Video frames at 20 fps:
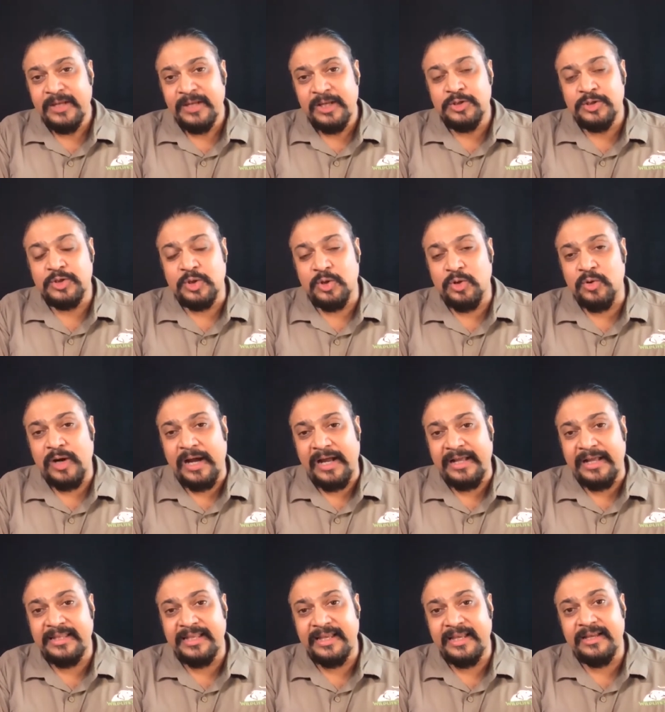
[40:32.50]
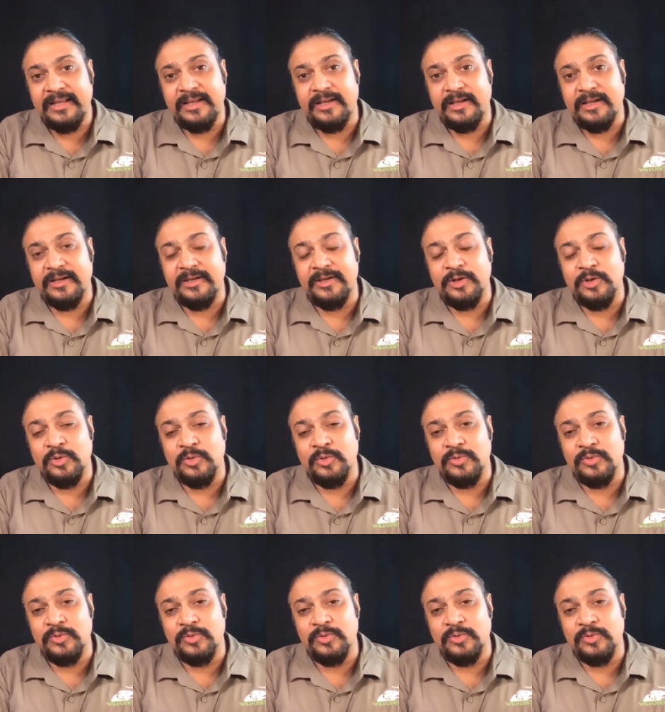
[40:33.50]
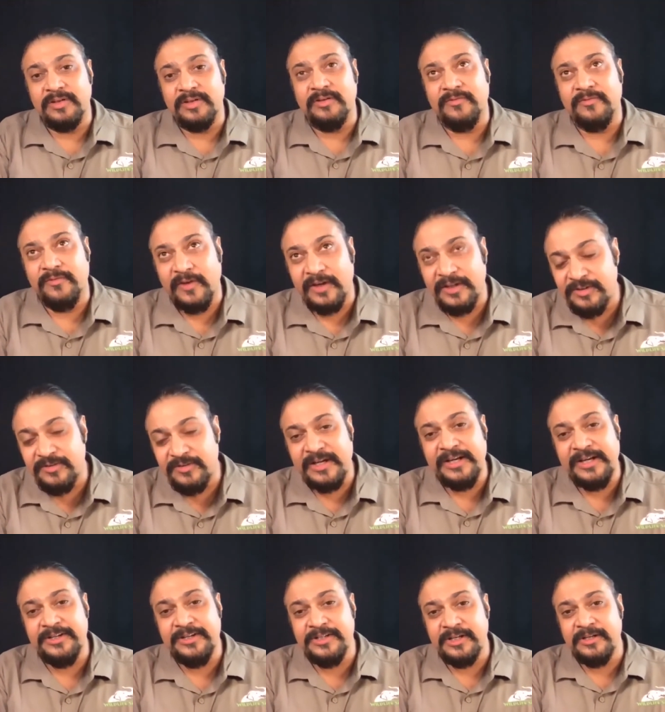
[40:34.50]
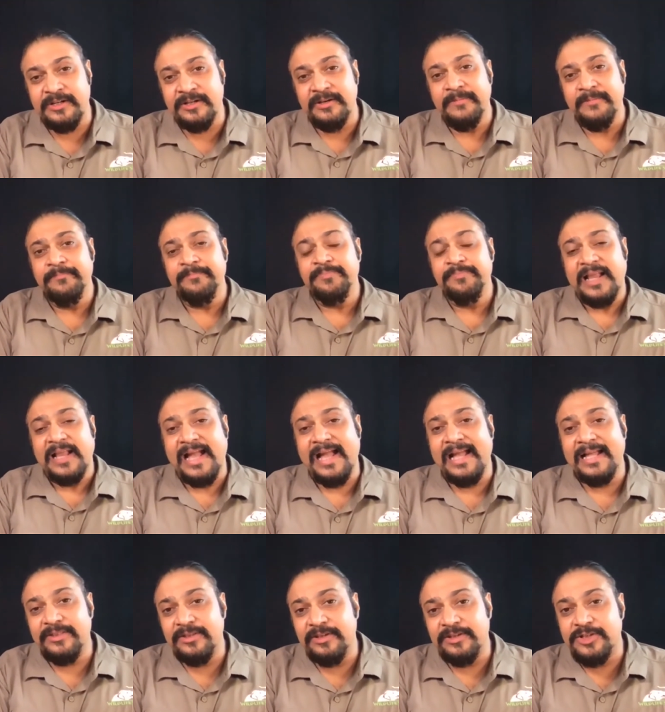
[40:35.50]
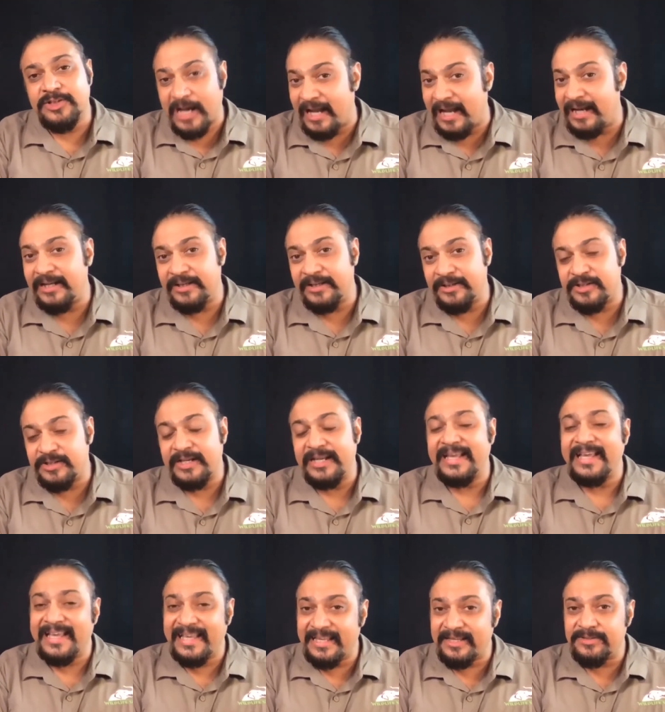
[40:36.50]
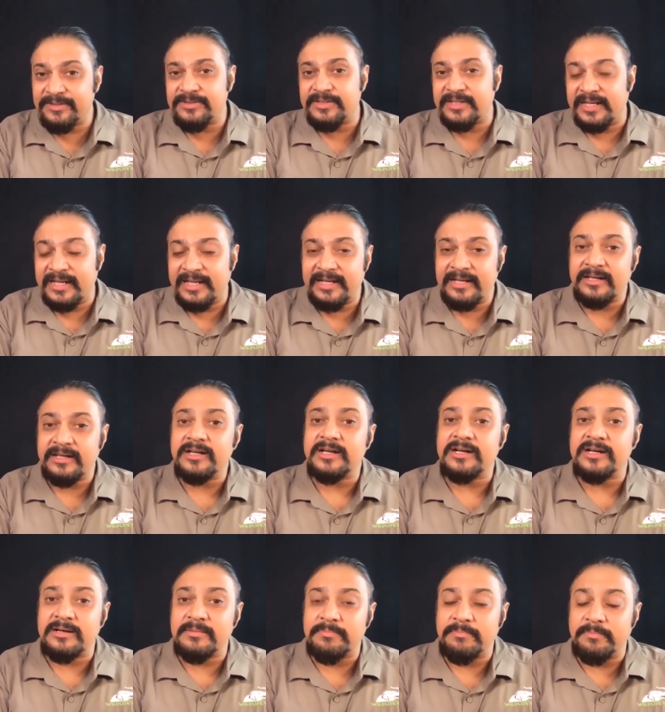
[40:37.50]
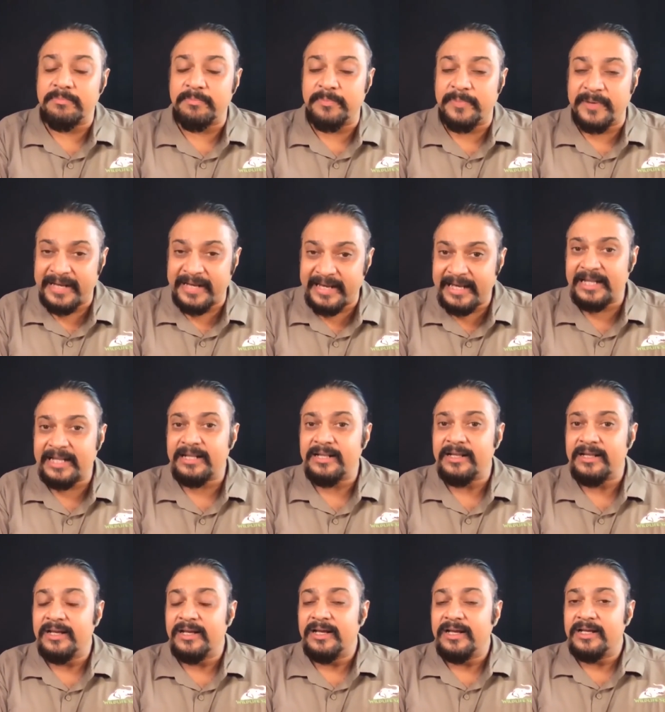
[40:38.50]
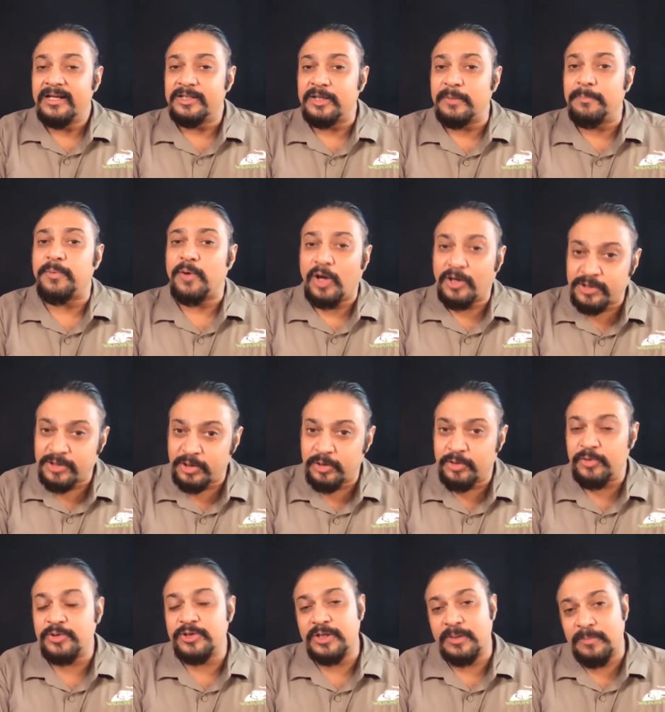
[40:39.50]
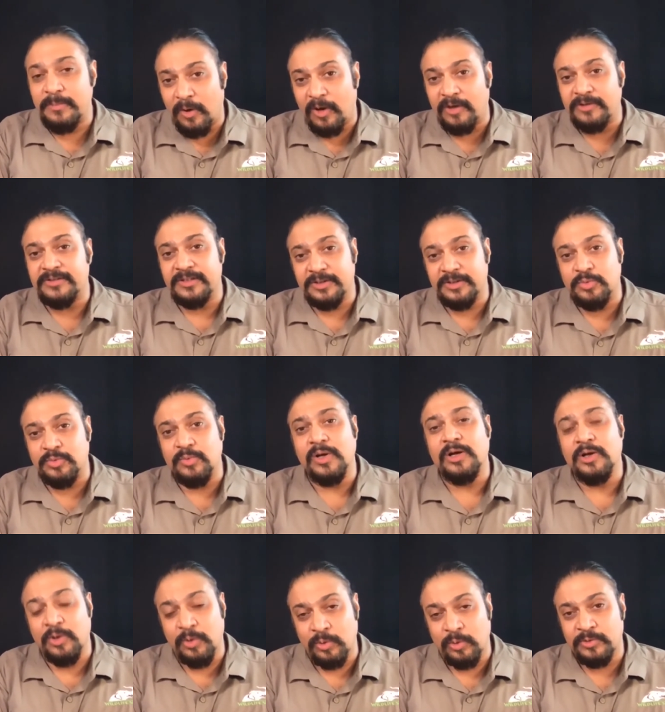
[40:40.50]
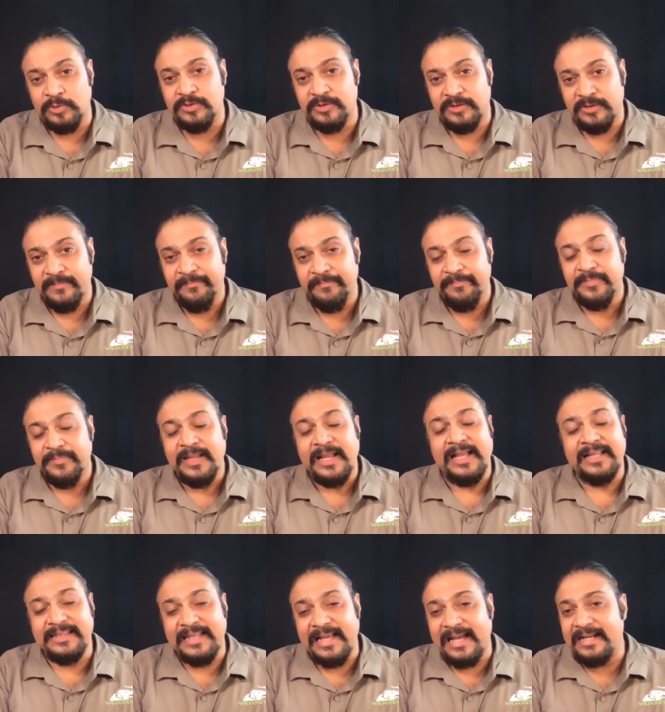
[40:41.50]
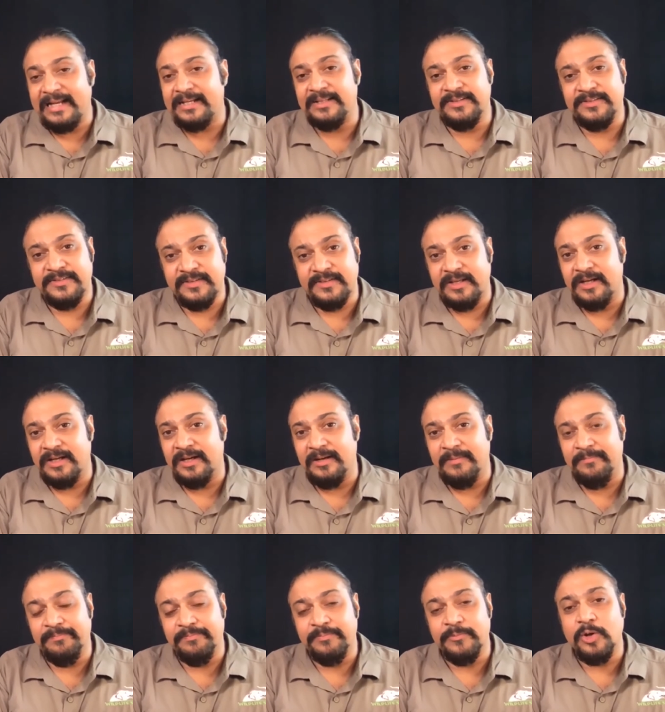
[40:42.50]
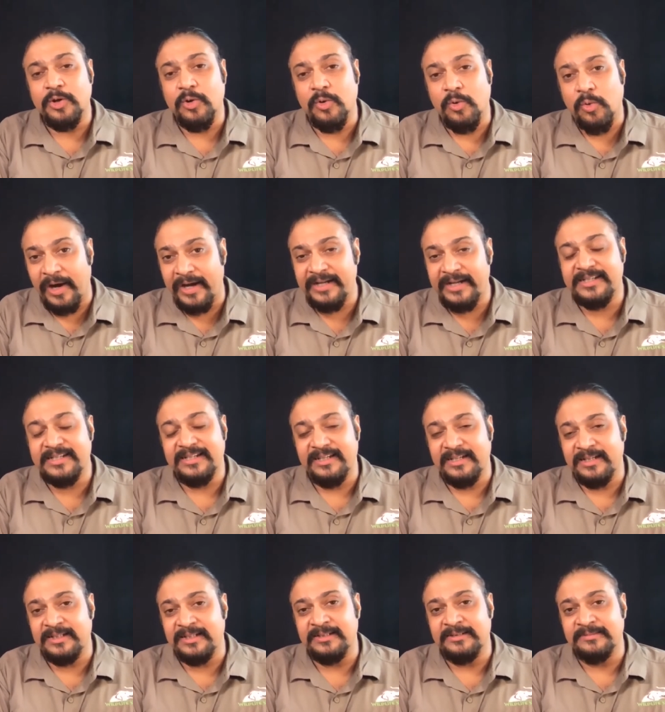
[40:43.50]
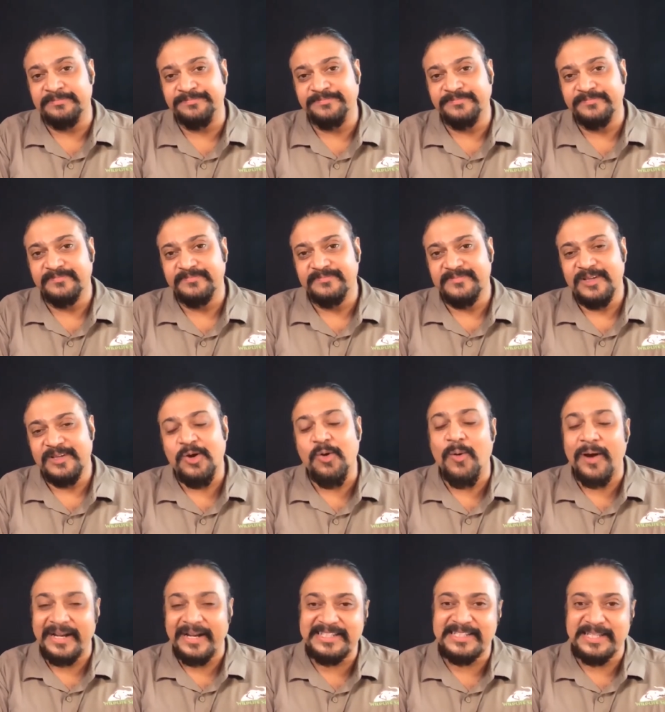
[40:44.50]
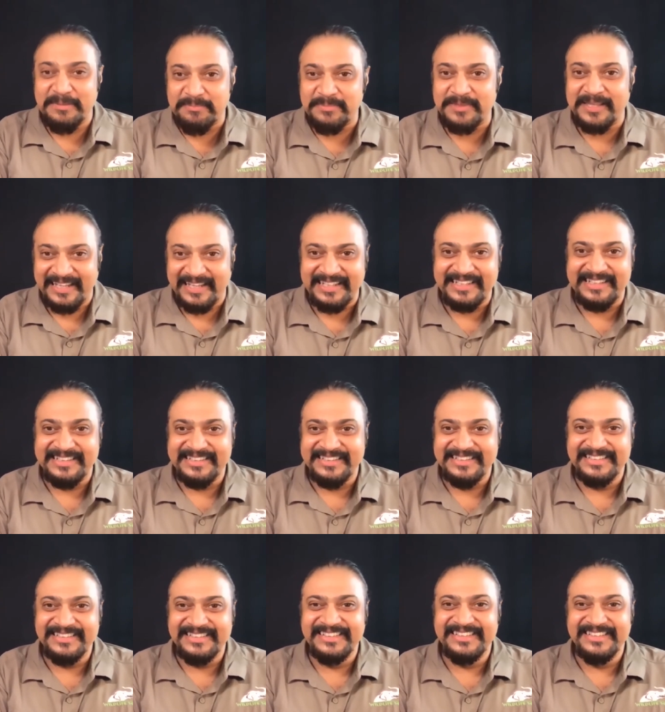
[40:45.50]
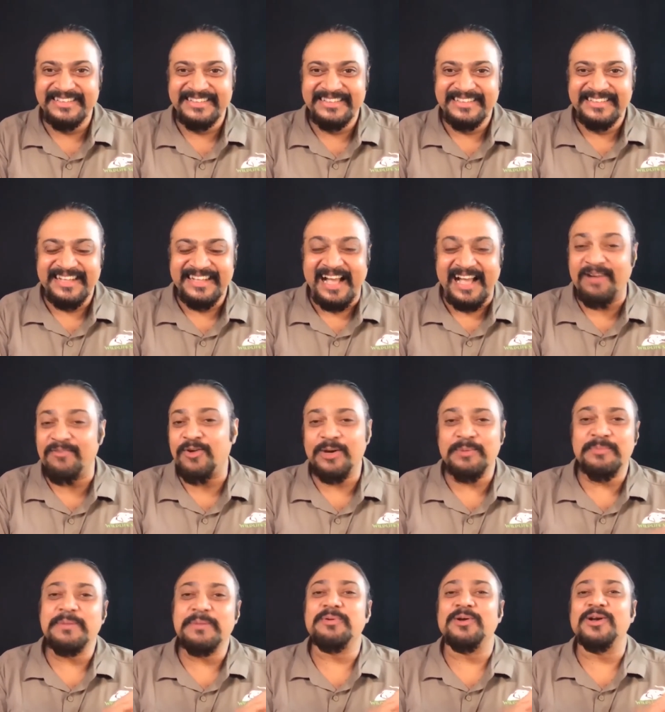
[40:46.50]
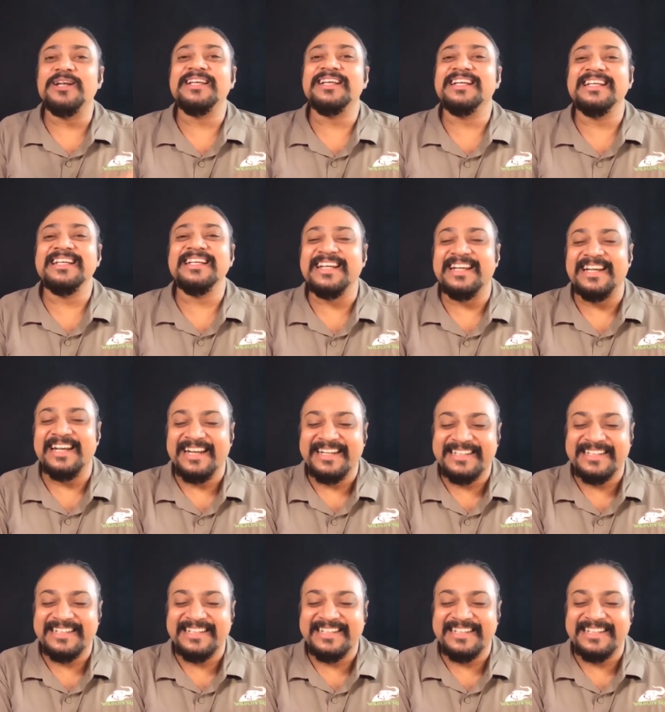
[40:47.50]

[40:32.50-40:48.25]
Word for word: So I think, you know, the, the frustration and the challenge is in bringing the prosecution process to a close. And that is um, quite um, quite something. I, I